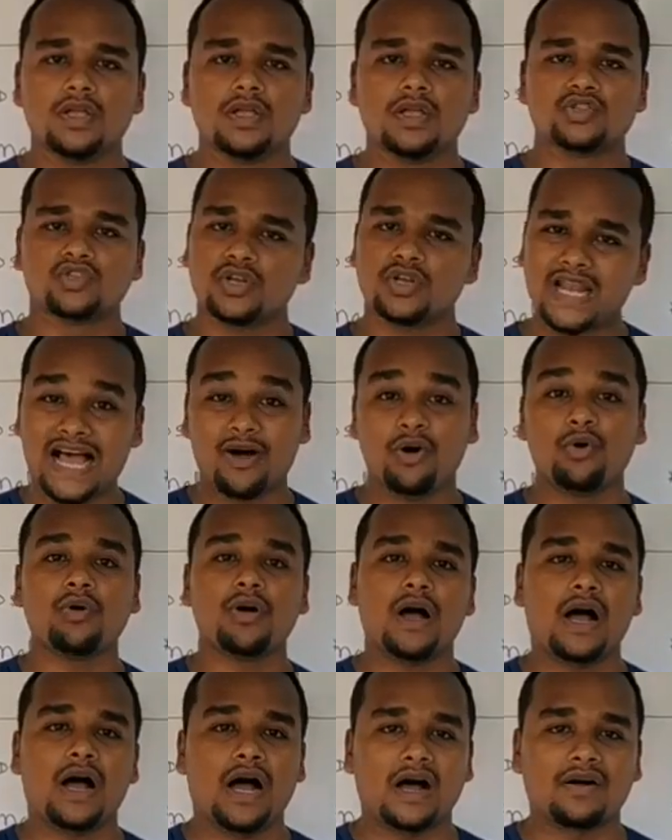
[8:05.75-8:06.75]
So now,
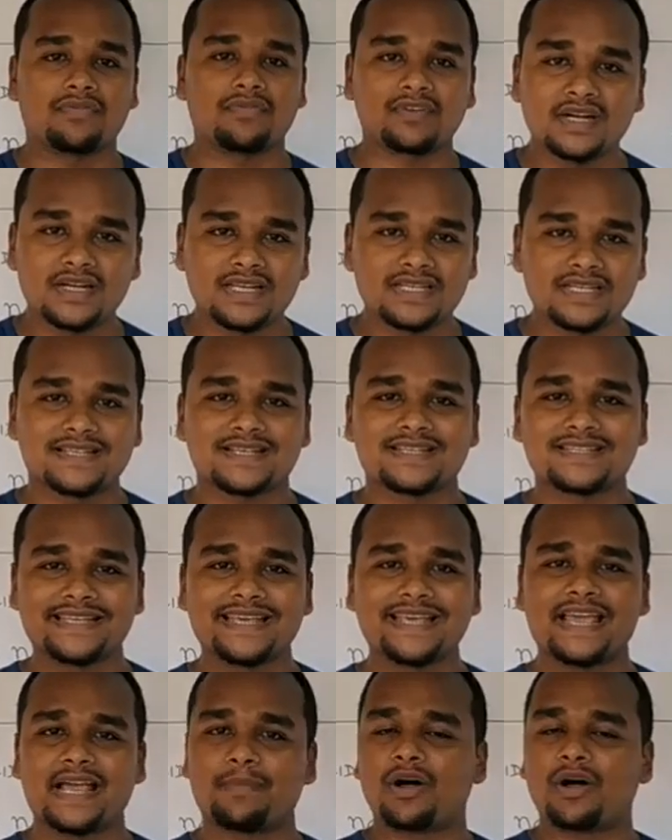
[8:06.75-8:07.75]
after
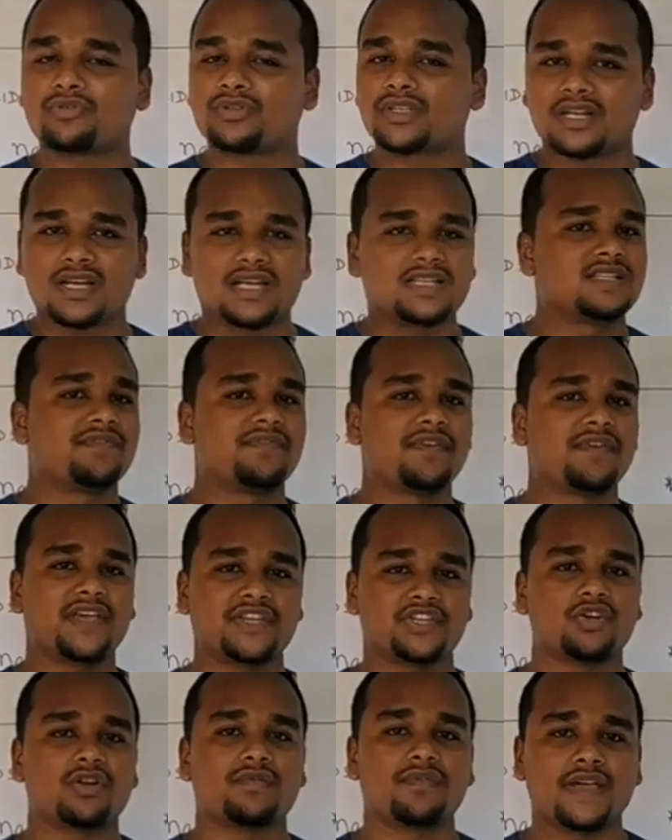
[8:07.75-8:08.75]
discussing about the classification
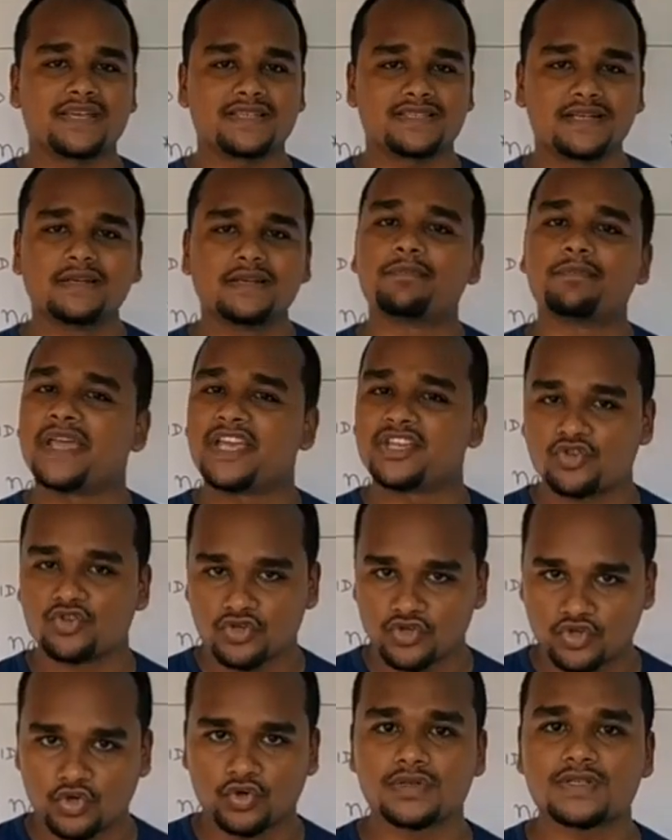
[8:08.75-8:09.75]
of acid based on
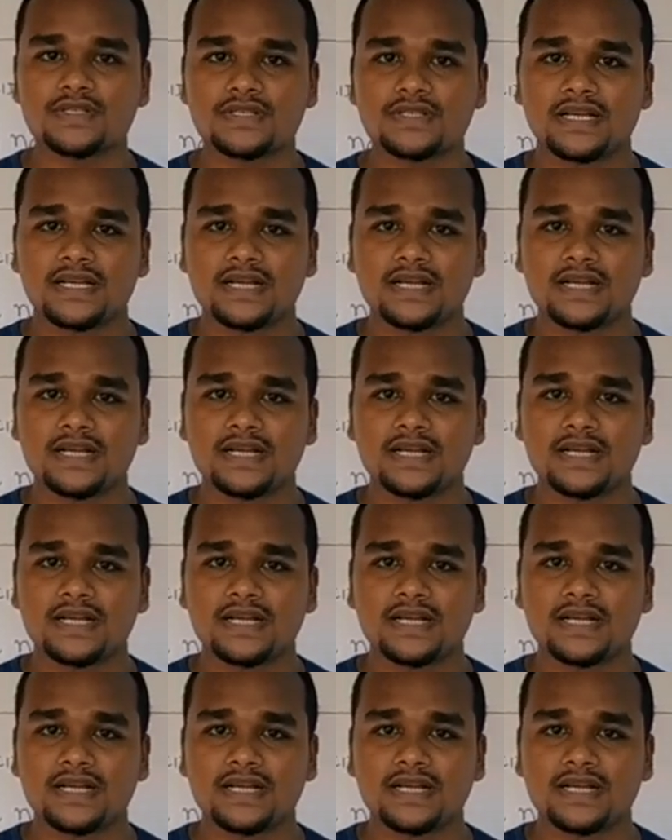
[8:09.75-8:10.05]
source,